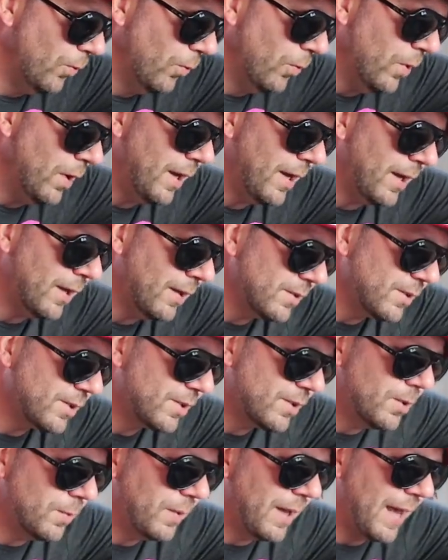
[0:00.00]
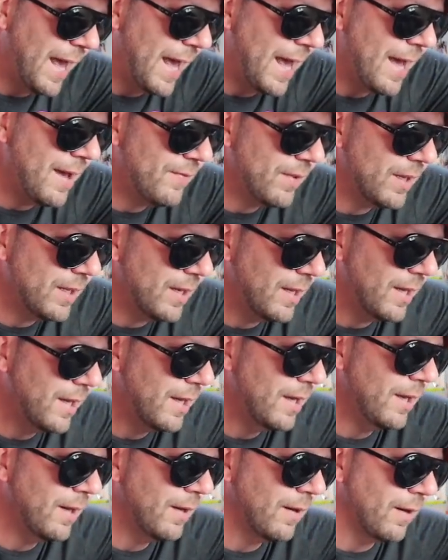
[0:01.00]
What else do we have in
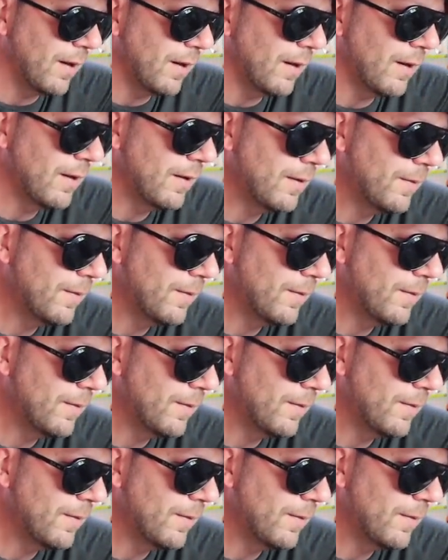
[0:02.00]
here?